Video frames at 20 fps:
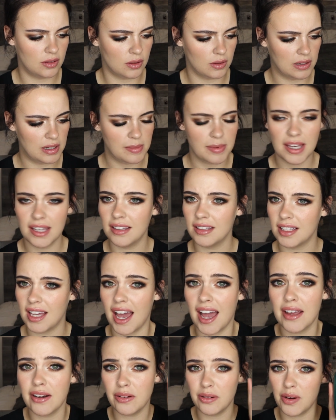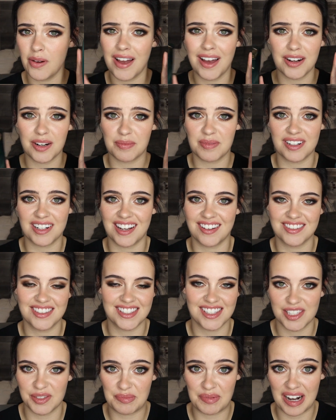Oribe? I don't know how to
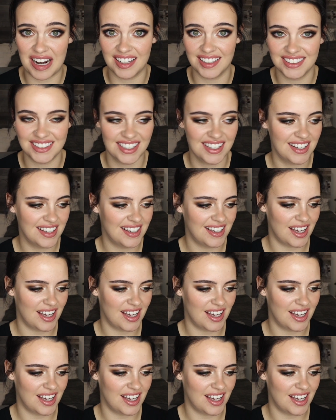pronounce this brand.